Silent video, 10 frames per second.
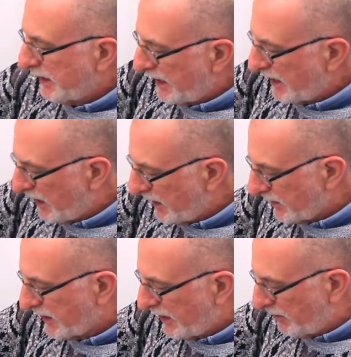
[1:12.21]
Me, I
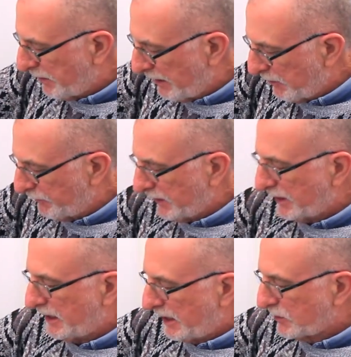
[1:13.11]
don't care about my
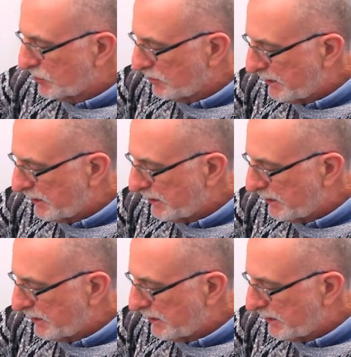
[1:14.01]
fingernails too